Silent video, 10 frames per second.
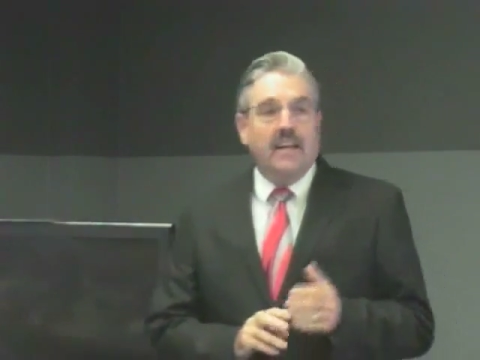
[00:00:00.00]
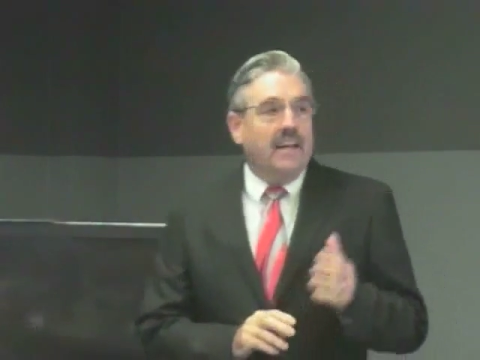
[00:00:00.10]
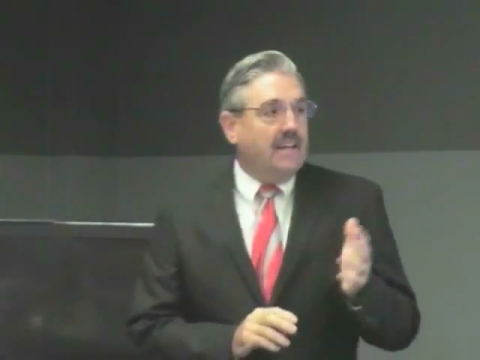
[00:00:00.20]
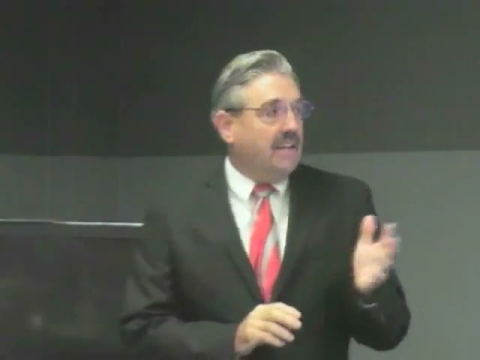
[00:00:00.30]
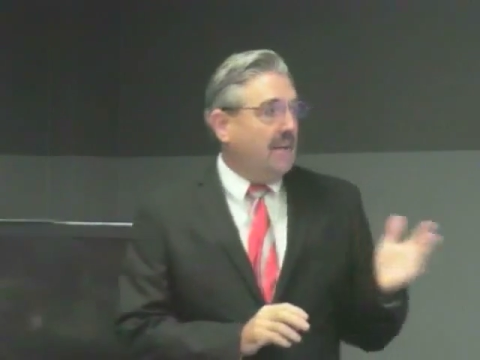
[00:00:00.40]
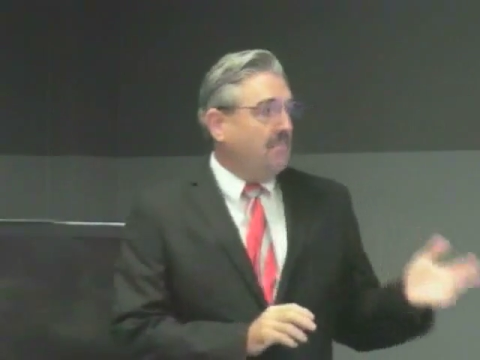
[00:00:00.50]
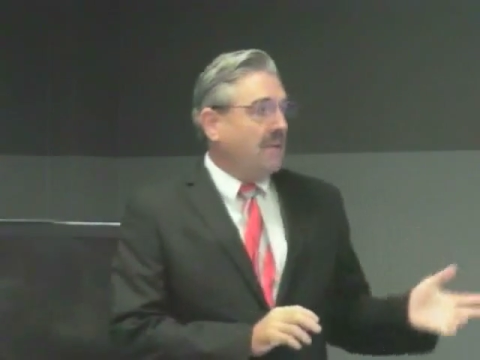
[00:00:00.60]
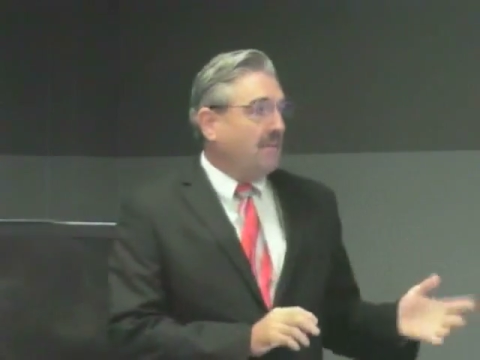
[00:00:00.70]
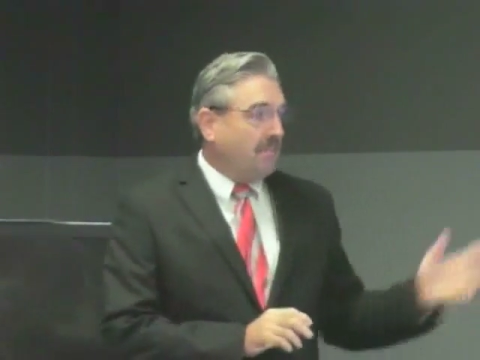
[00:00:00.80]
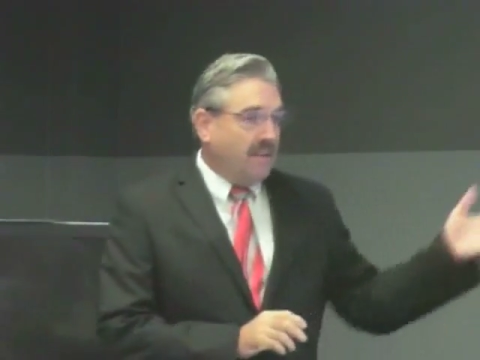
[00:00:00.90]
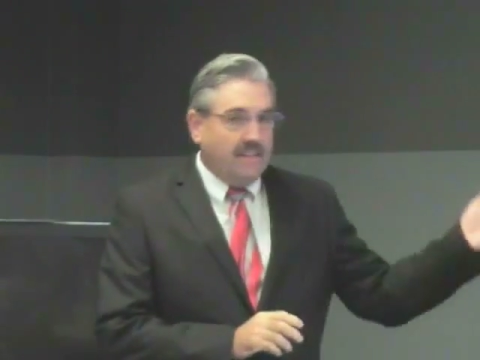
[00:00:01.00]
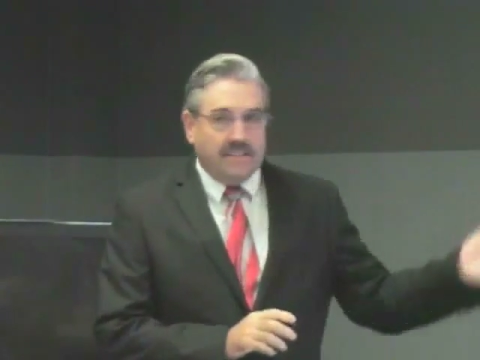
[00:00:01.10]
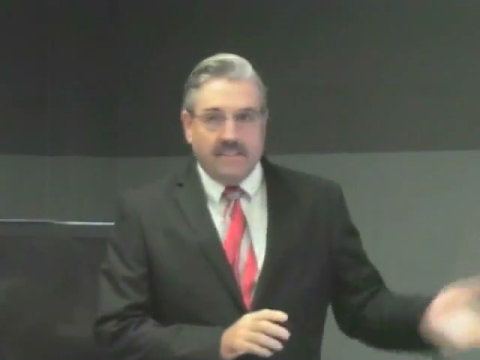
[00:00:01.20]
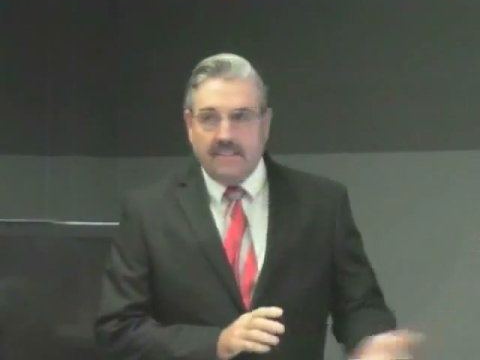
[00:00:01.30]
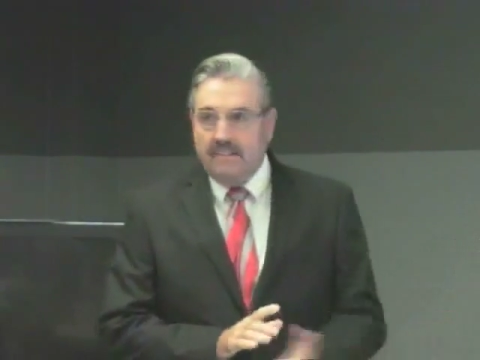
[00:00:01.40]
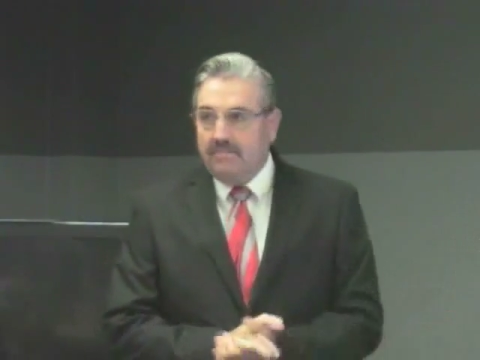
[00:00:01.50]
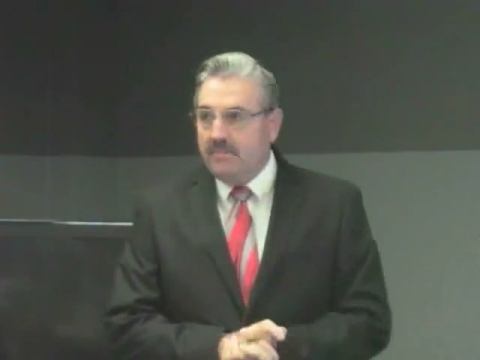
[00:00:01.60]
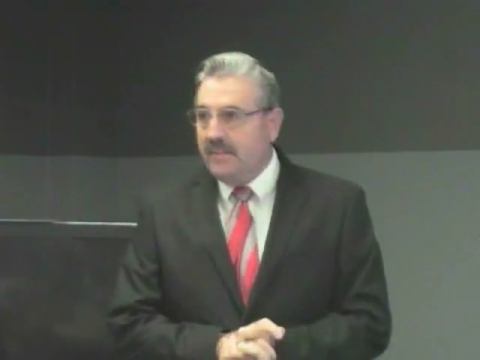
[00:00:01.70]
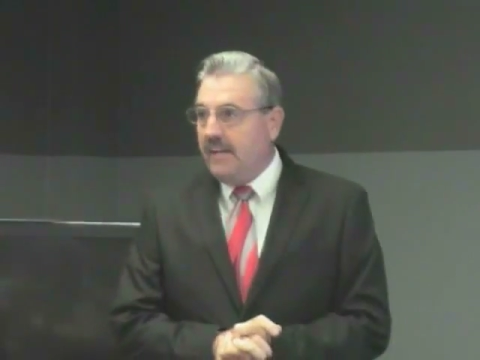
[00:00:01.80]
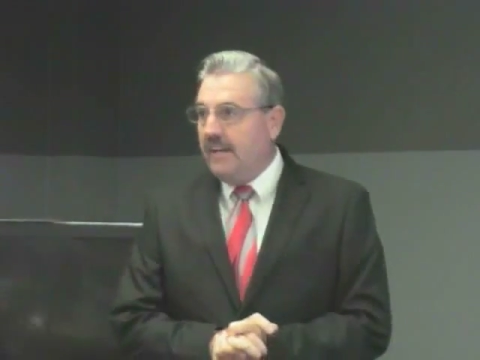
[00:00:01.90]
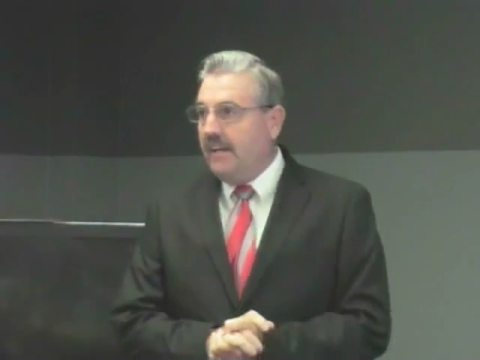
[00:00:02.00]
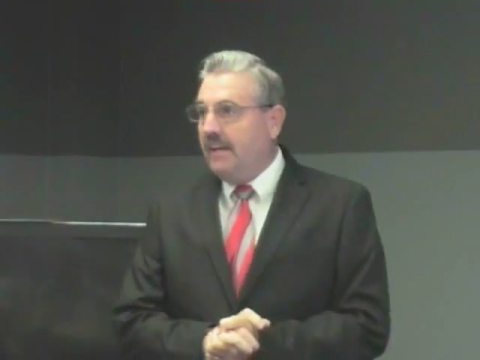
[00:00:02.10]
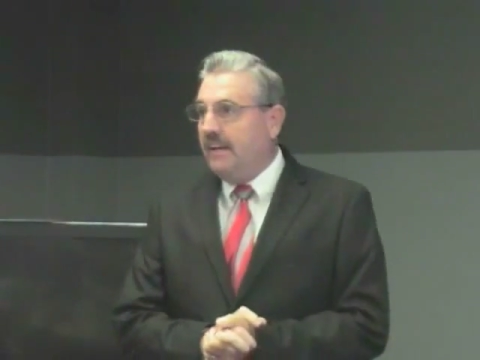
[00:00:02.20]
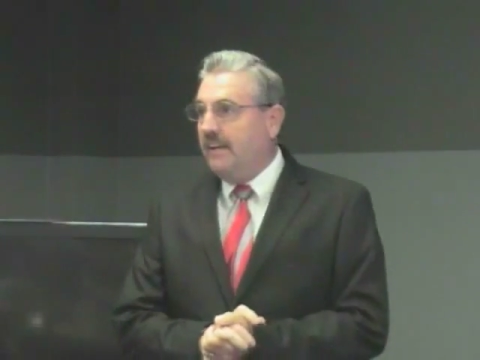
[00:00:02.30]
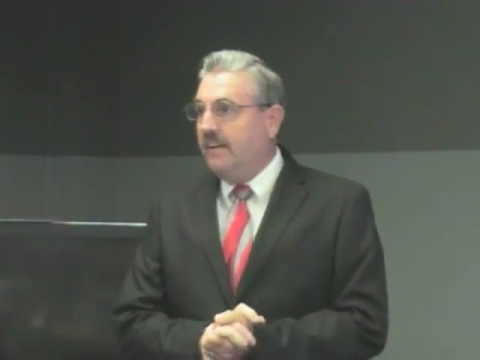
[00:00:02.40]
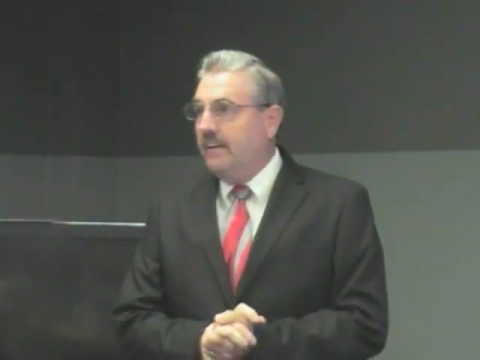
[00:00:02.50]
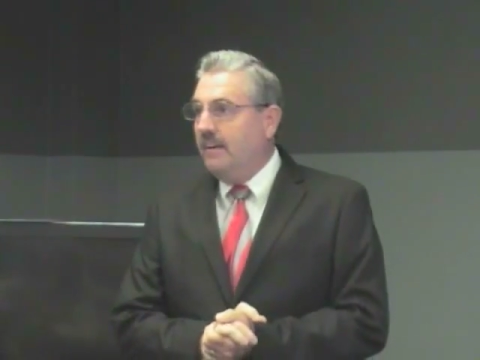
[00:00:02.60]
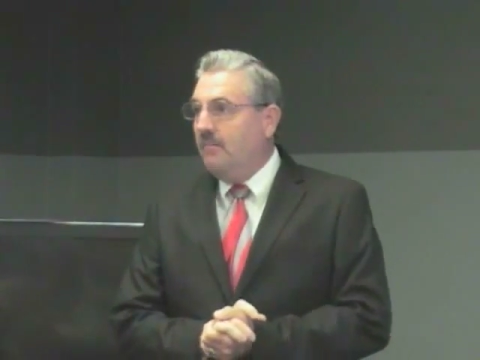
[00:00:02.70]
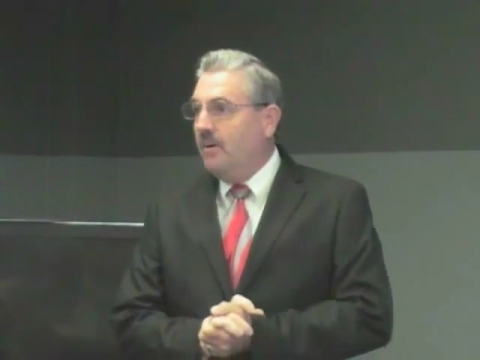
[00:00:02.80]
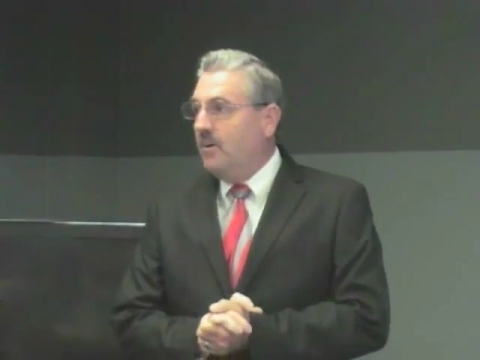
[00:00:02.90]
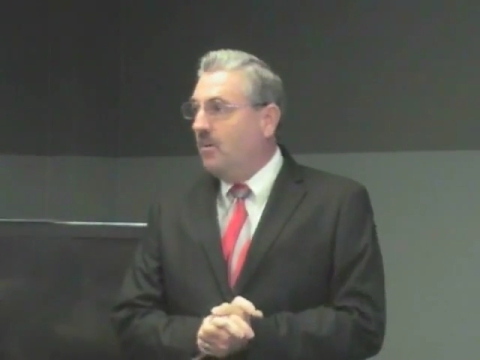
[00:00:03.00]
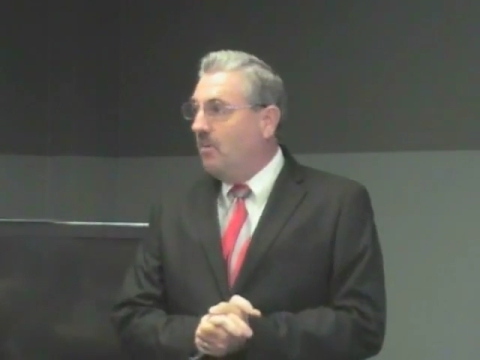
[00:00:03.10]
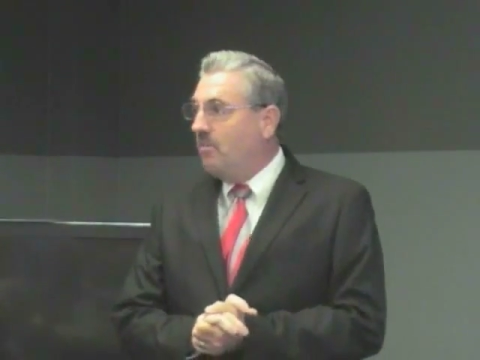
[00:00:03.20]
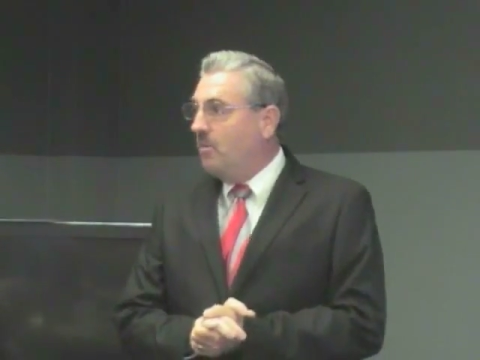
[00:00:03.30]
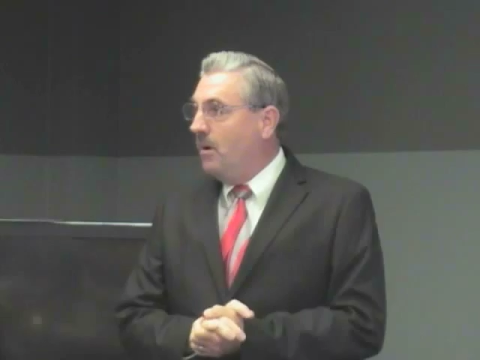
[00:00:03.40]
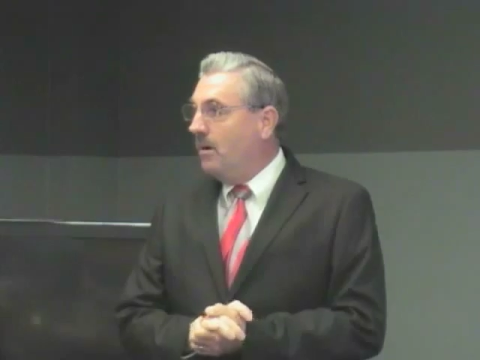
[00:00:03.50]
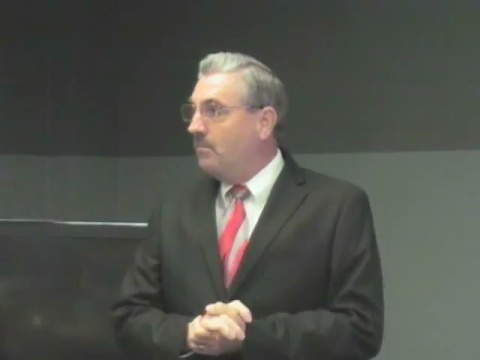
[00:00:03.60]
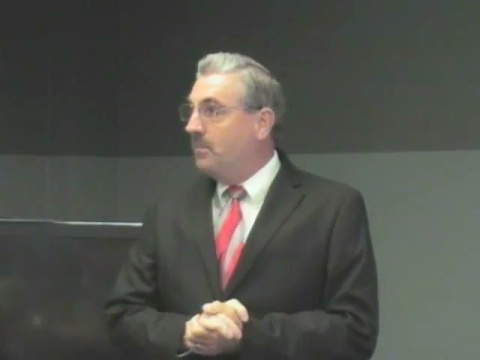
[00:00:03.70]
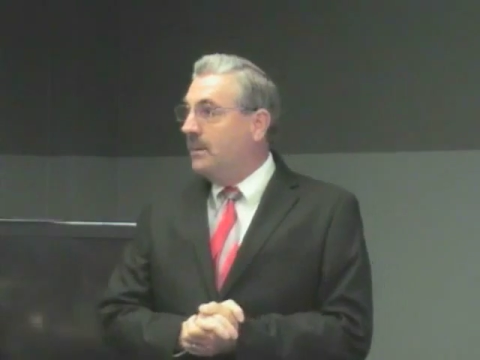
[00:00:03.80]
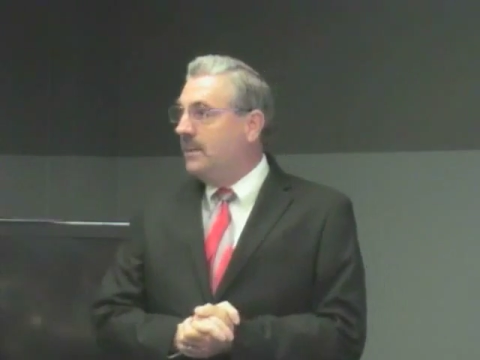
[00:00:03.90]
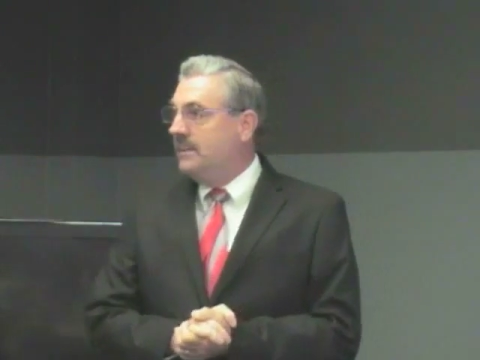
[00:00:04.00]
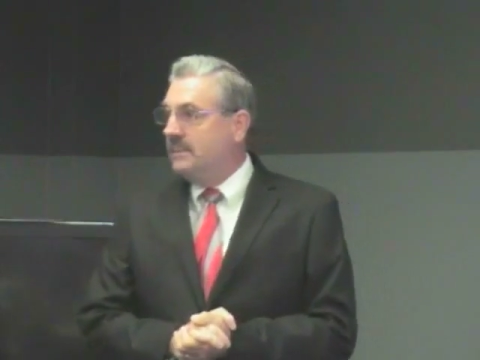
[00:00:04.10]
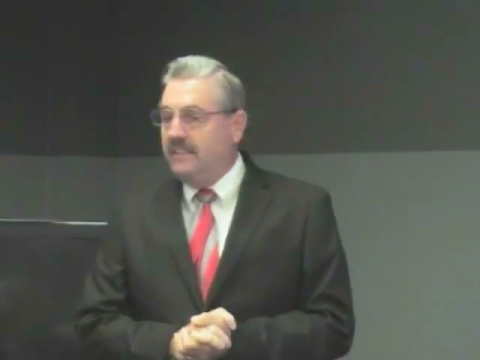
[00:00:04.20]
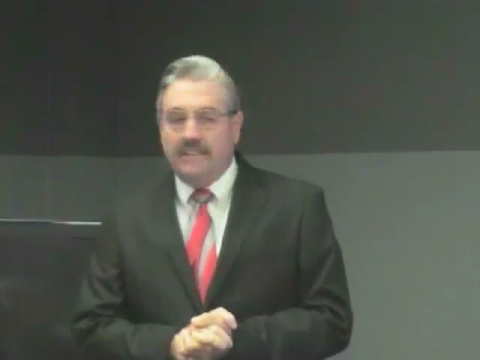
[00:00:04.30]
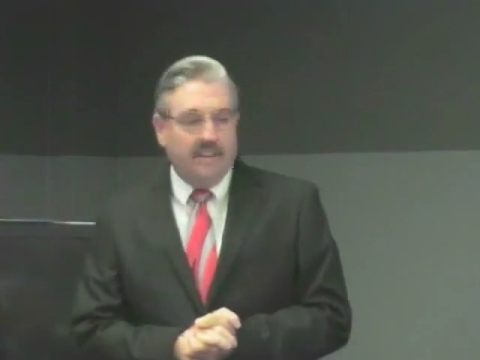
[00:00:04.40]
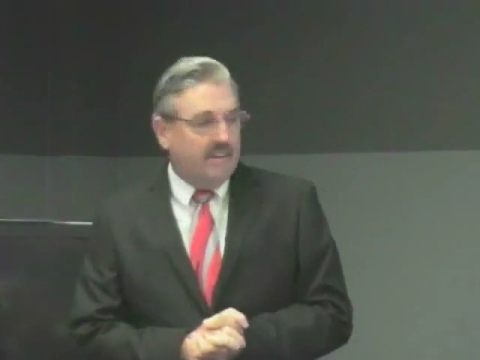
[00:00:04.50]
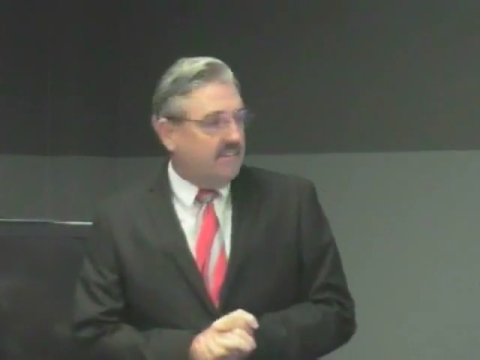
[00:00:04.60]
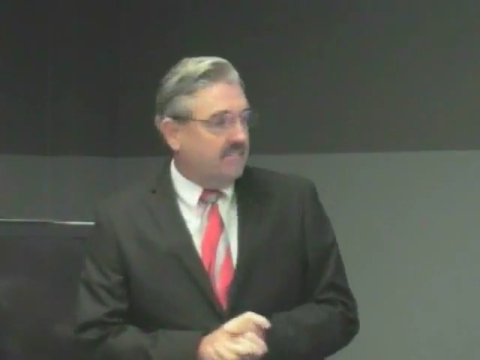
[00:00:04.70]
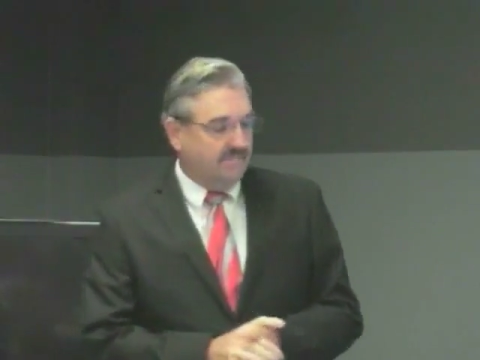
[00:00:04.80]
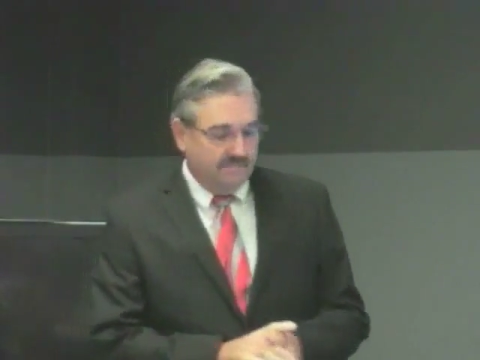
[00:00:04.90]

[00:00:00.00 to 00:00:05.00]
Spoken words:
and keep the complacency from setting in when you're overwhelmed with lease detail.